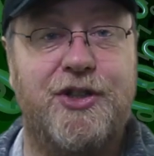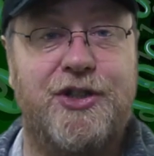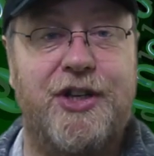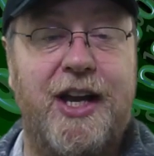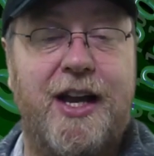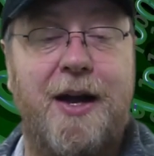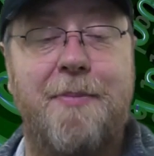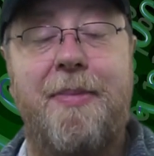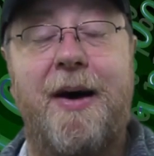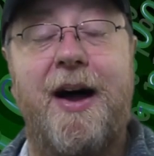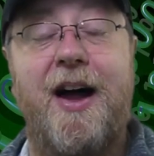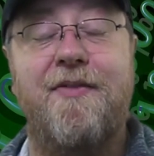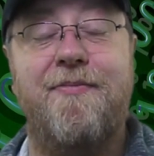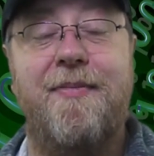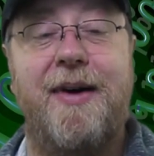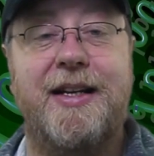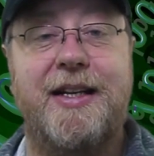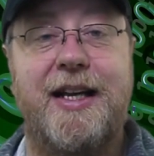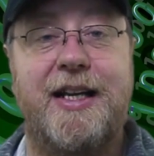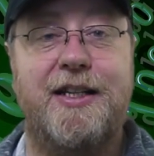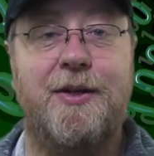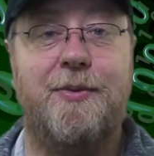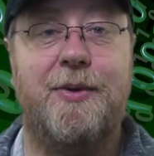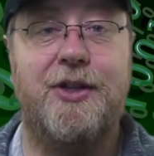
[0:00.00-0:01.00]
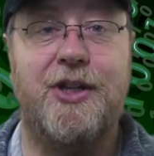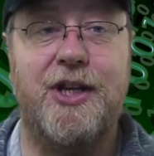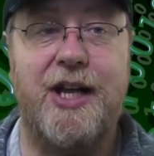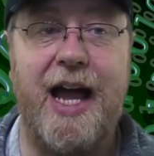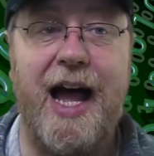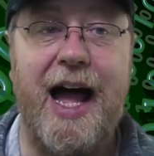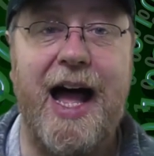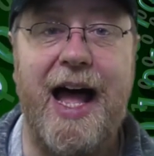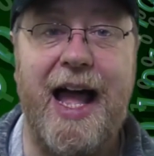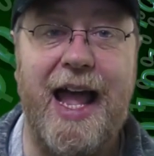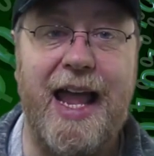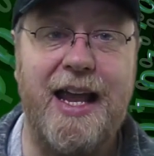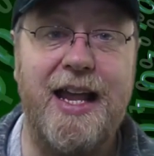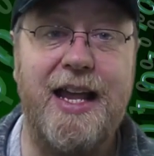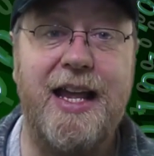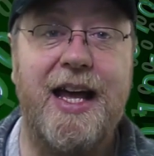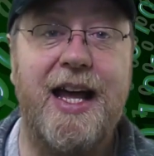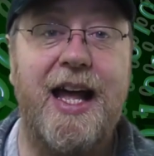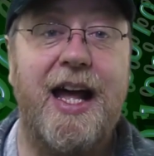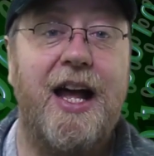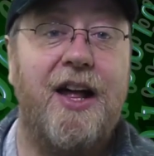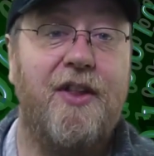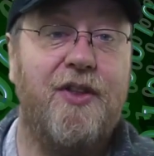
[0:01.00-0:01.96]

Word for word: the second byte of my data with the A,